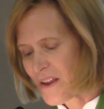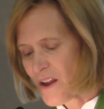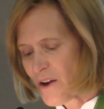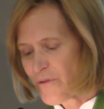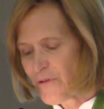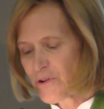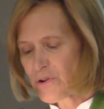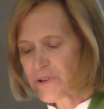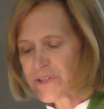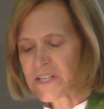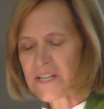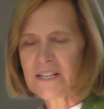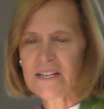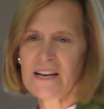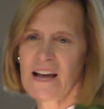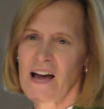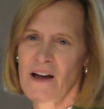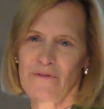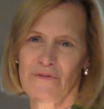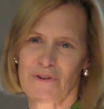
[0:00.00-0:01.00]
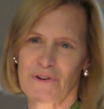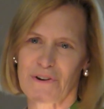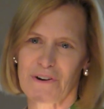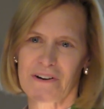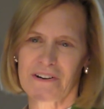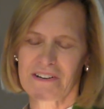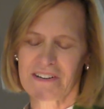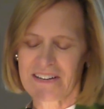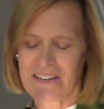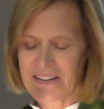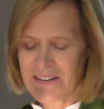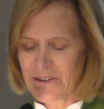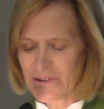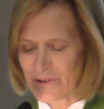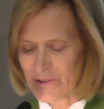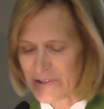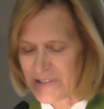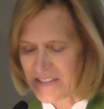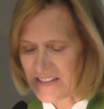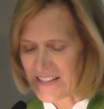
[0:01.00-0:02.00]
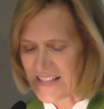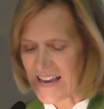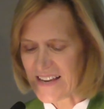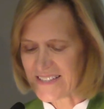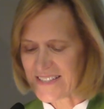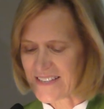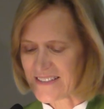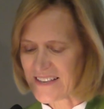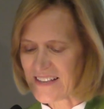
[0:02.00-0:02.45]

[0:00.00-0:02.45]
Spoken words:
First, he never hears the lesson